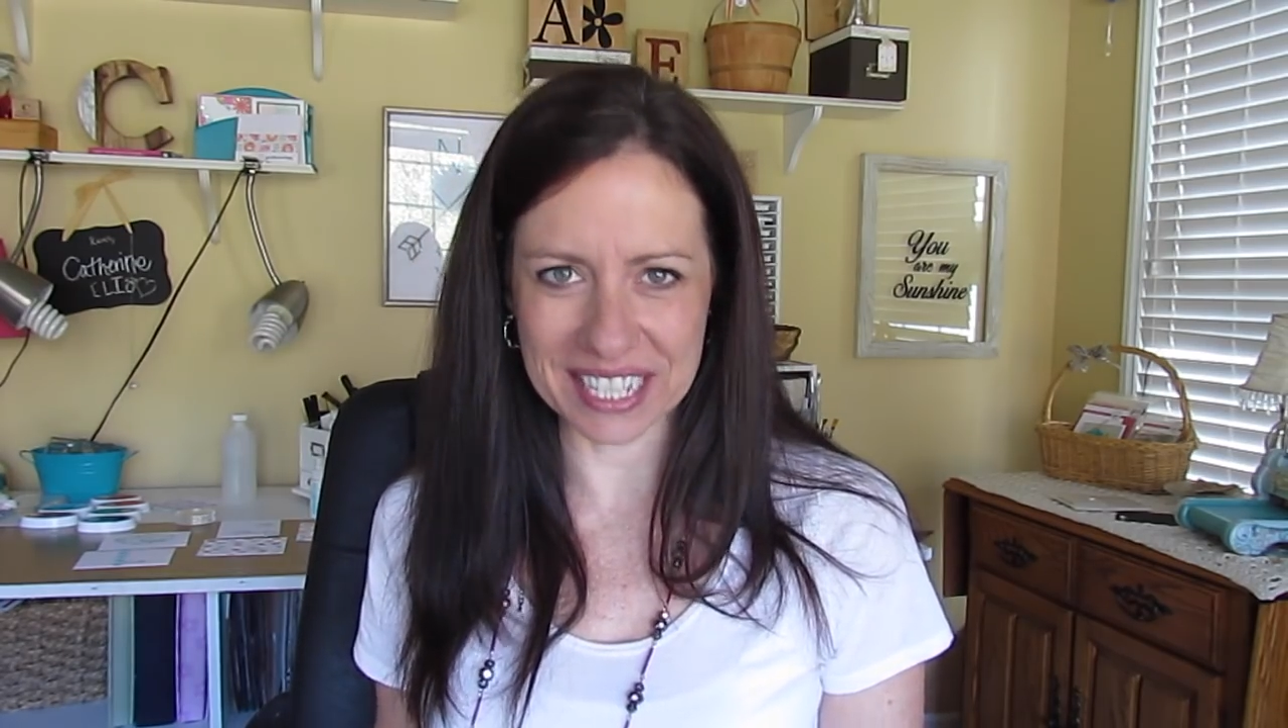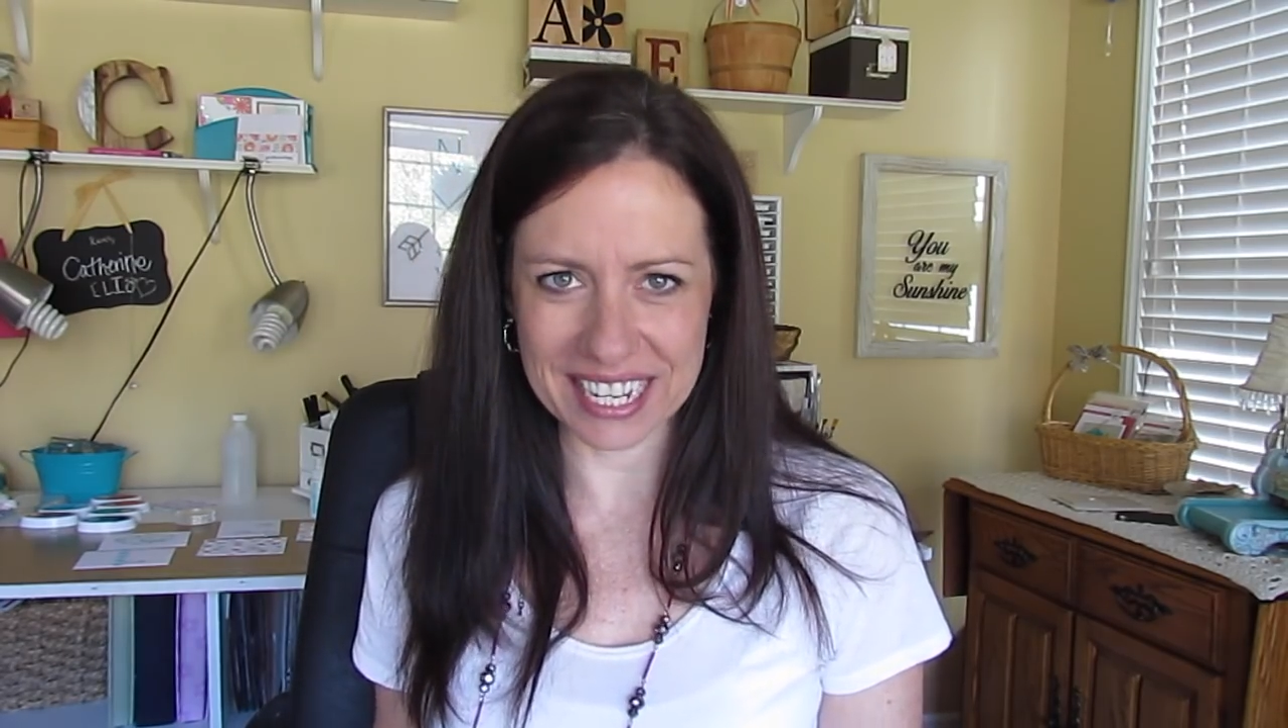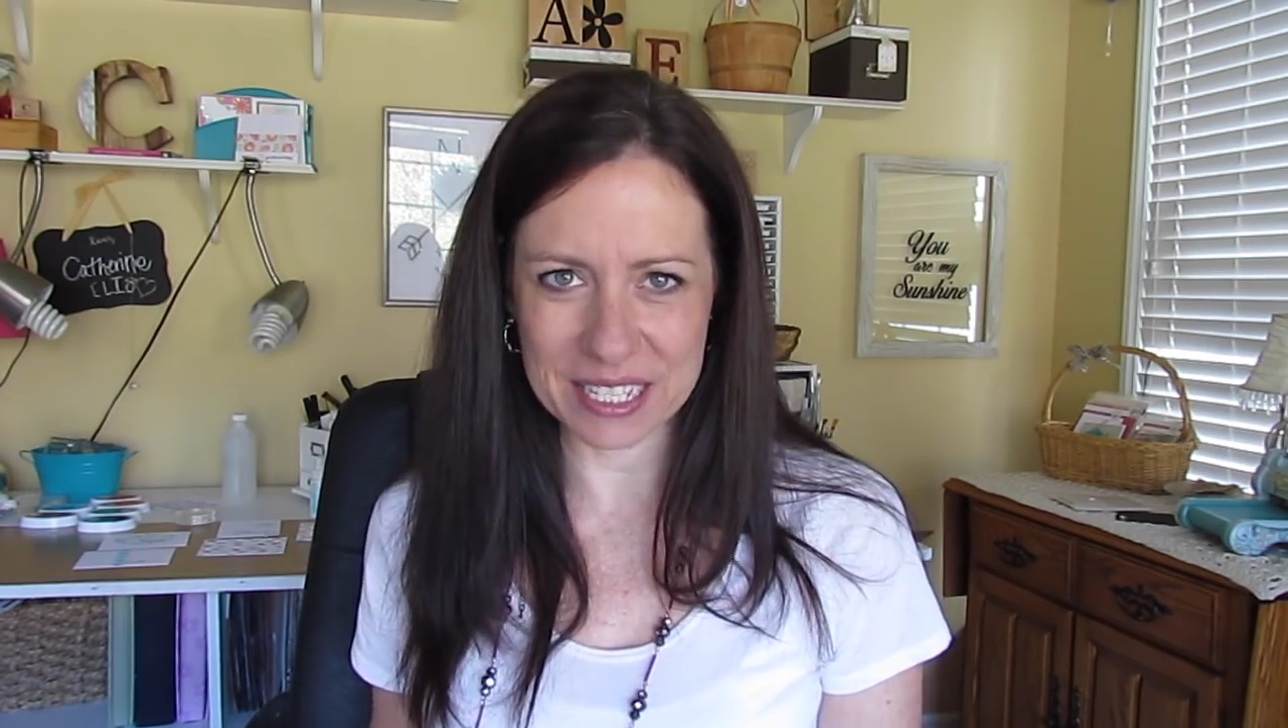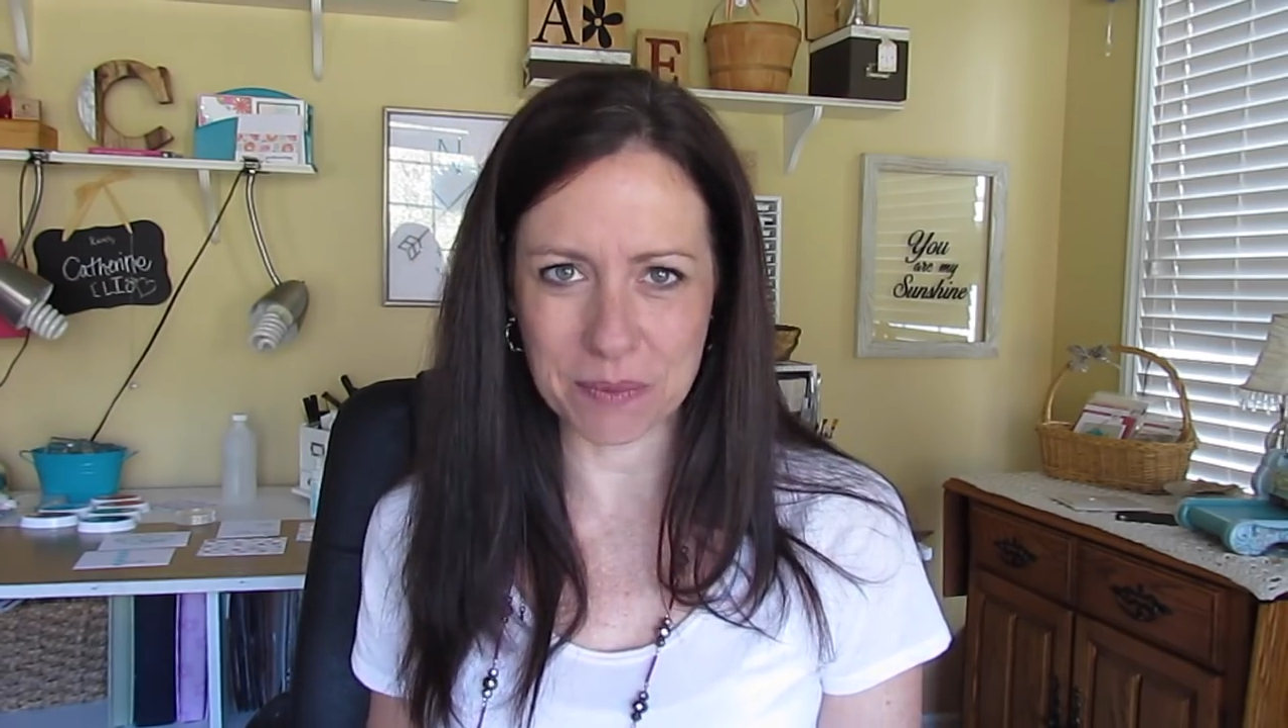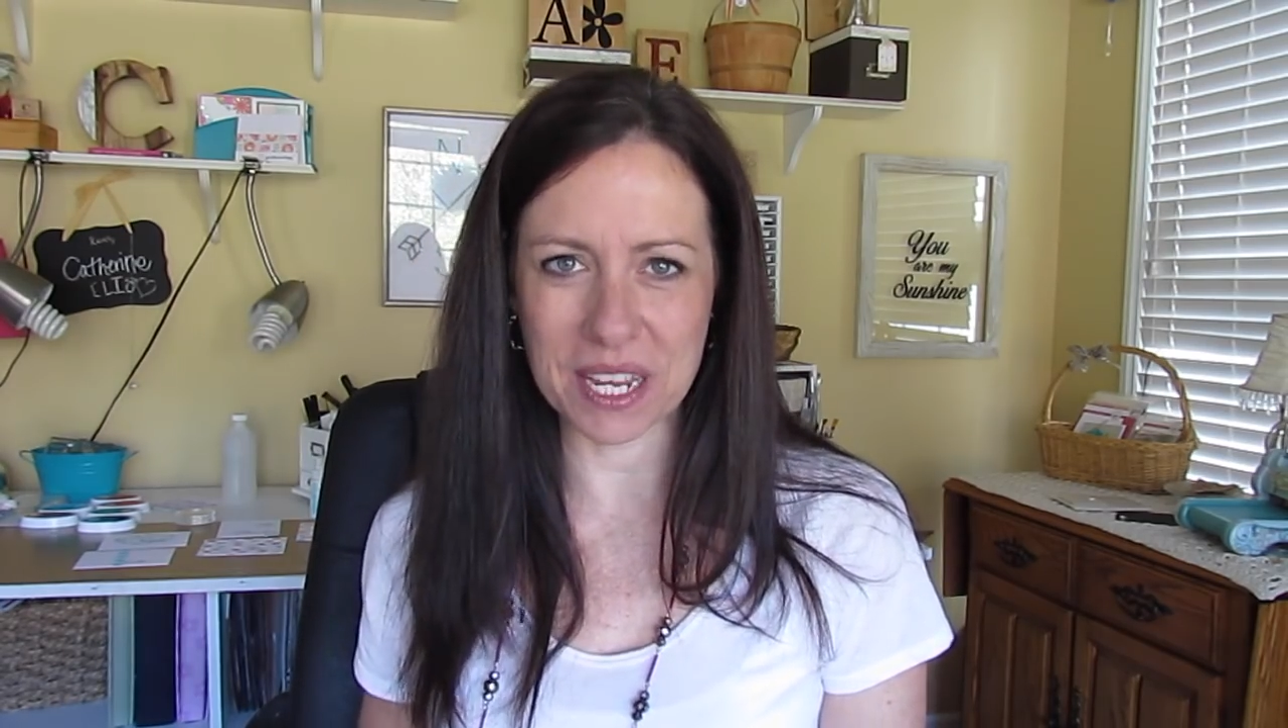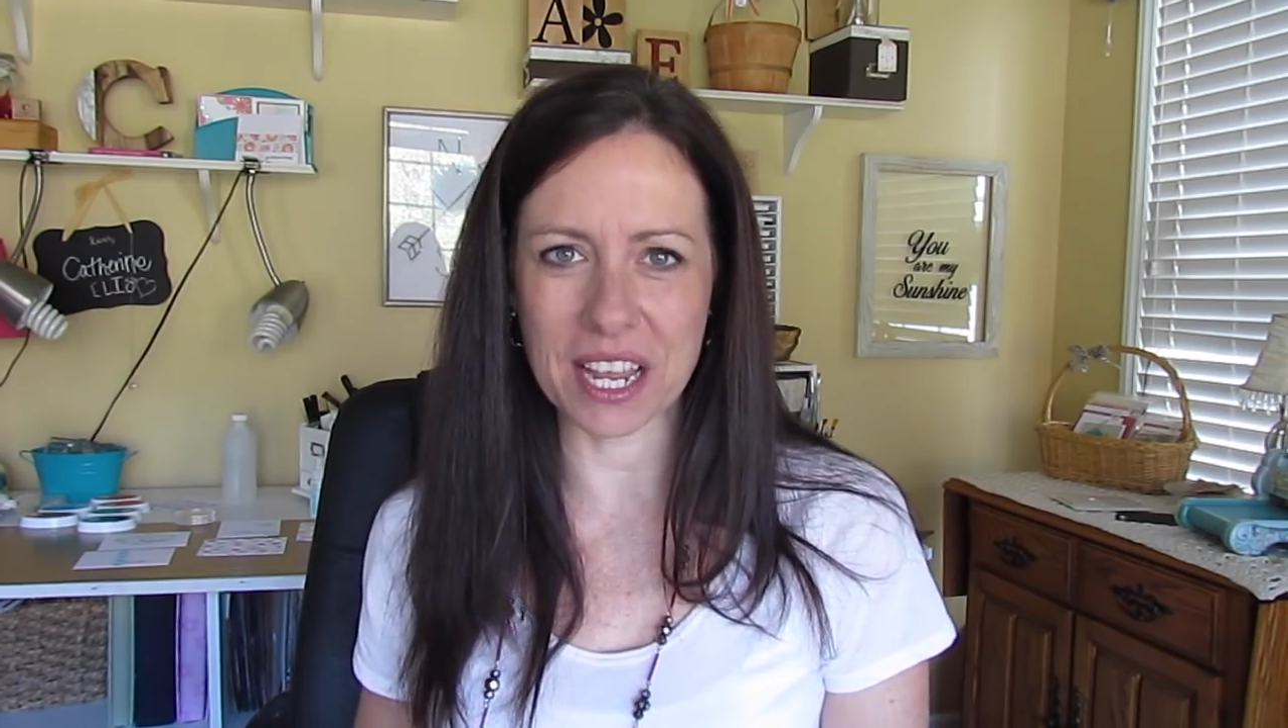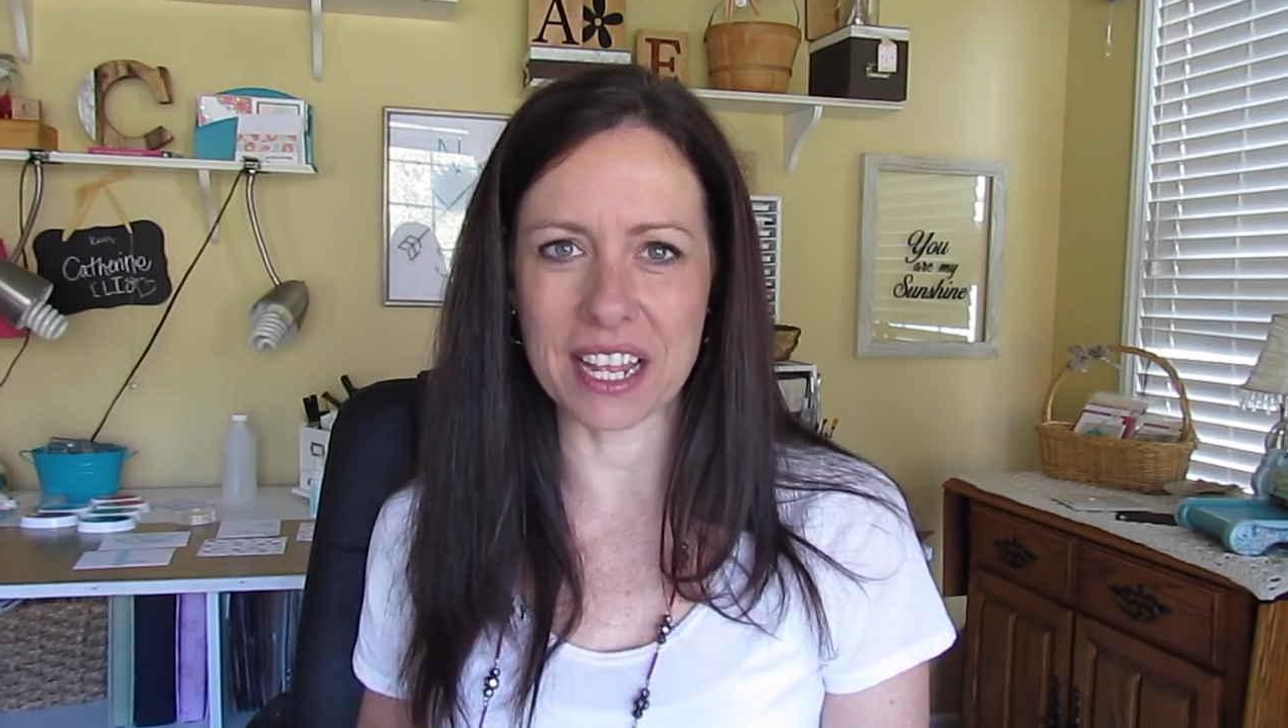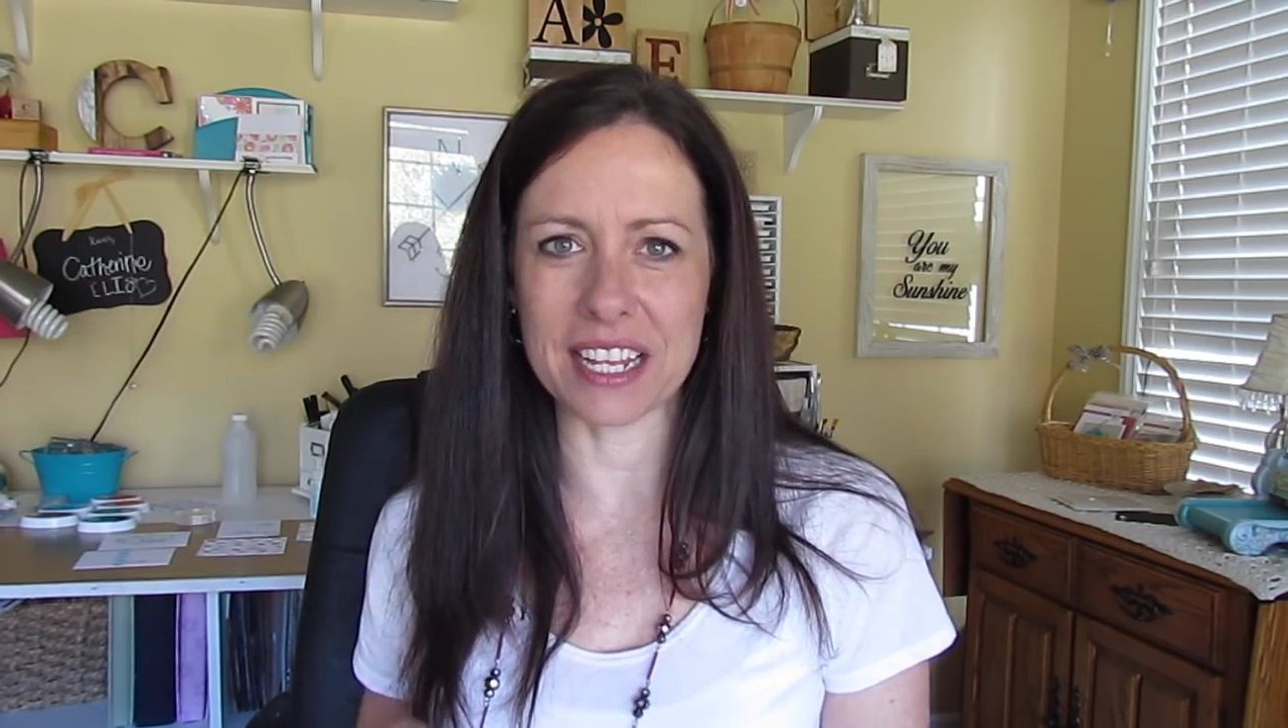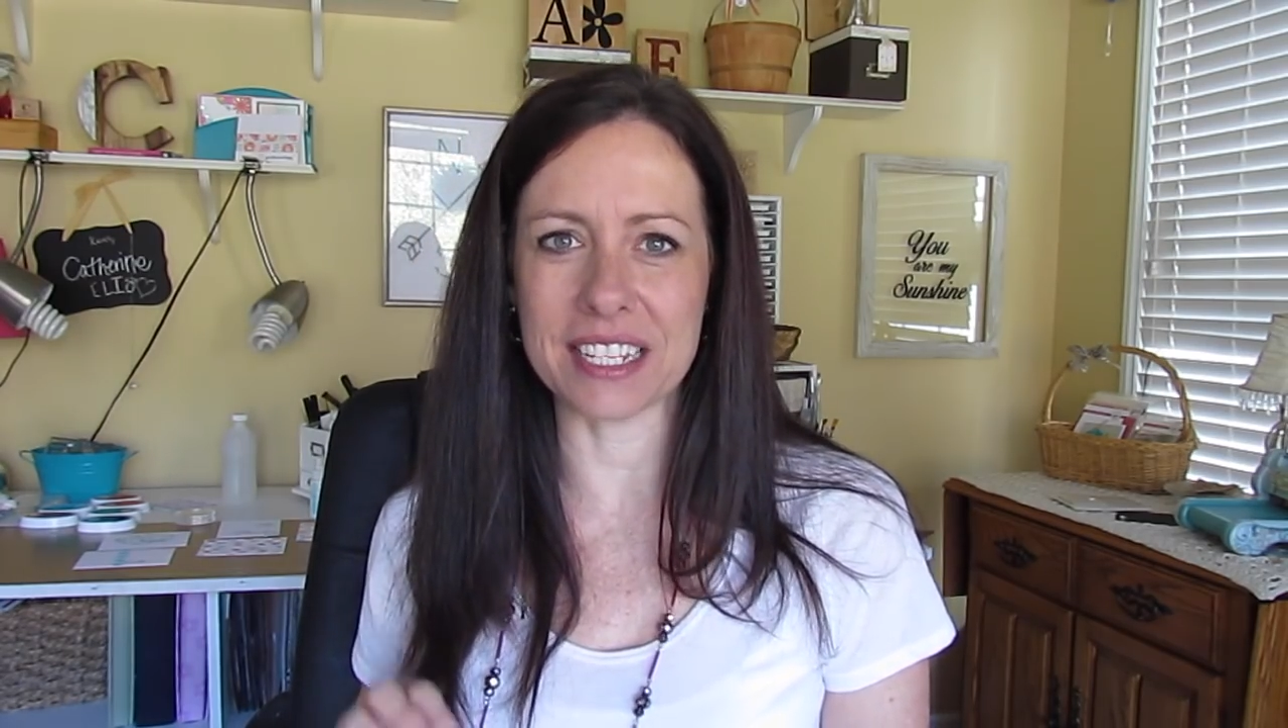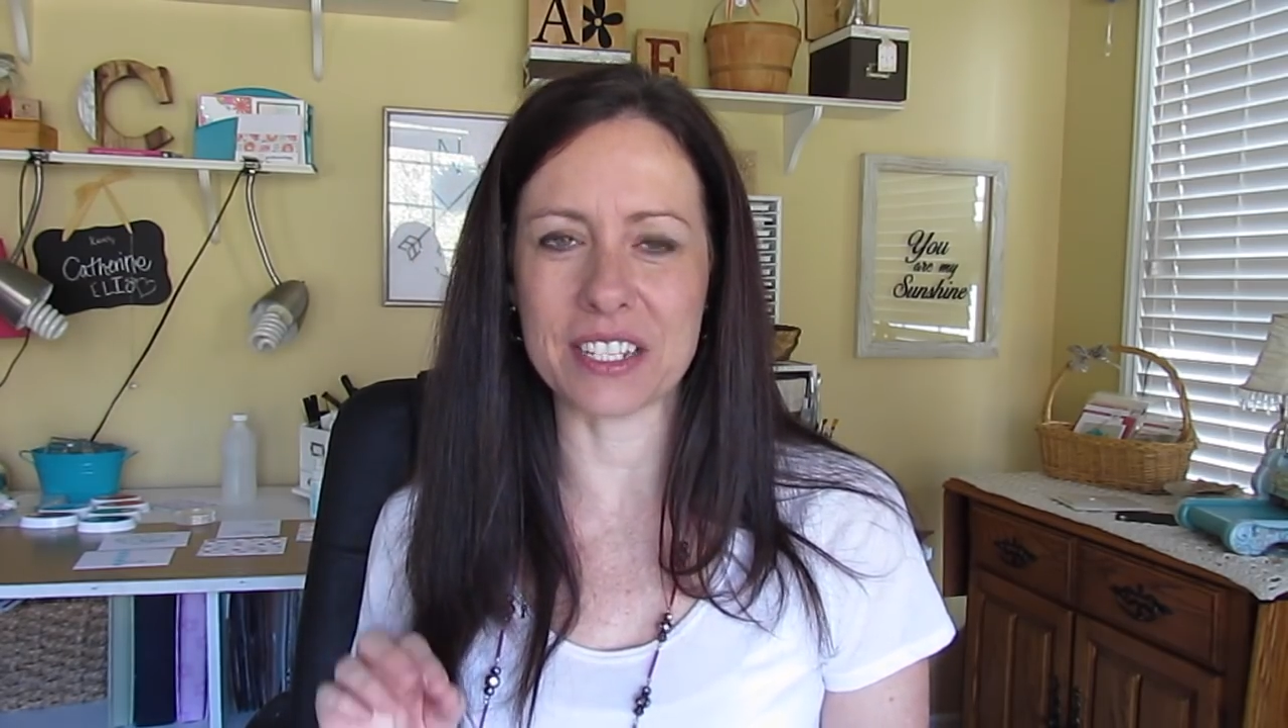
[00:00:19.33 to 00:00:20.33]
list
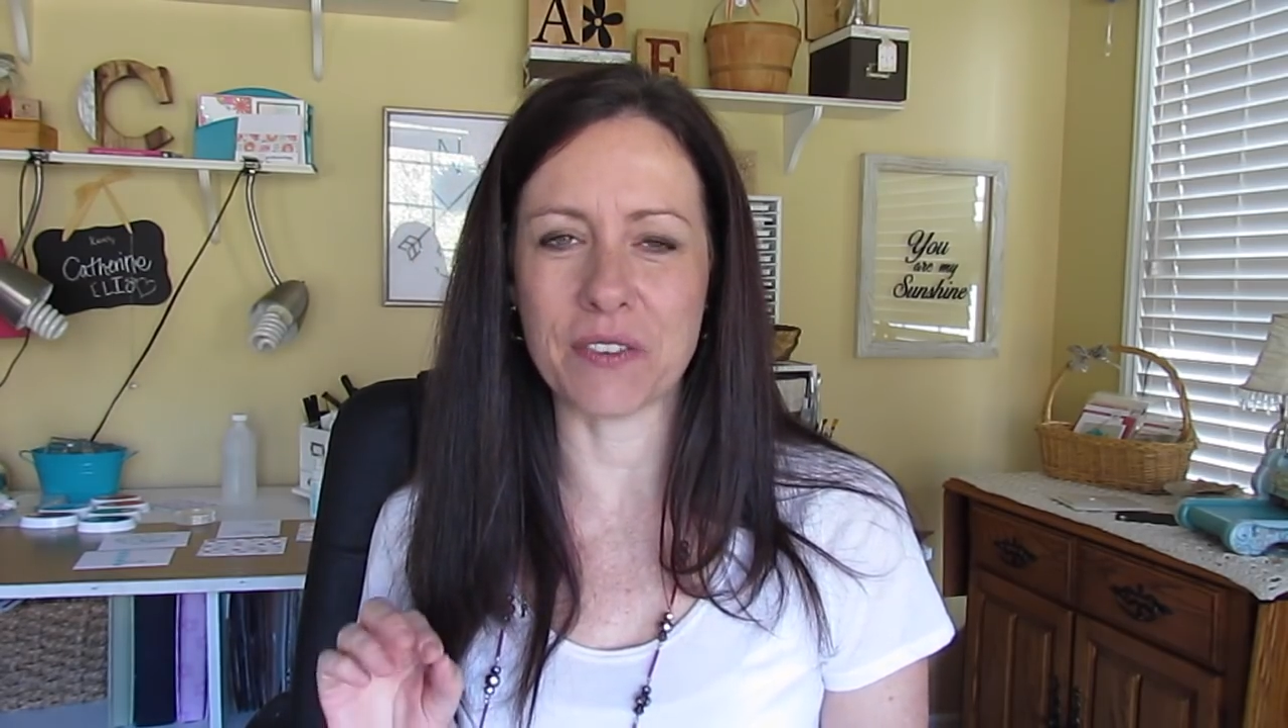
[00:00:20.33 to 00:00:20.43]
because